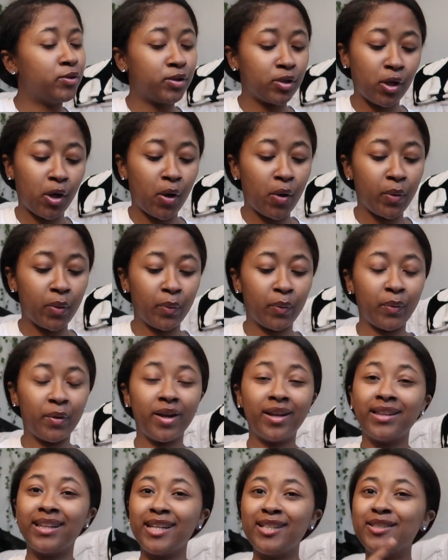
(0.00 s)
So
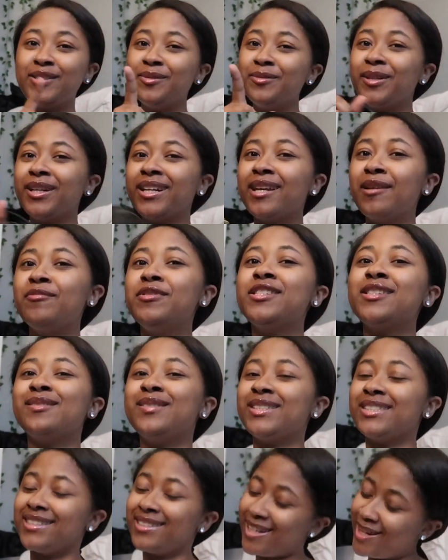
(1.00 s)
unless you want to give me some
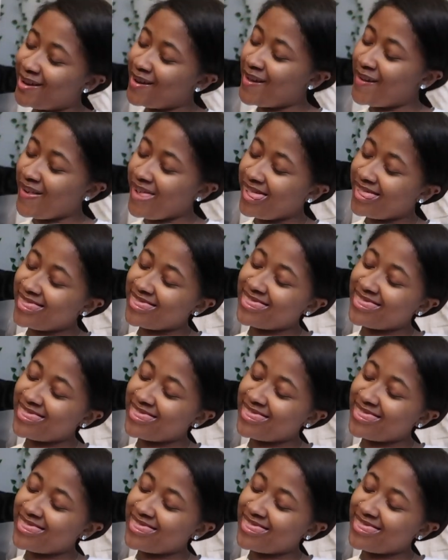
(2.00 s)
Chanel,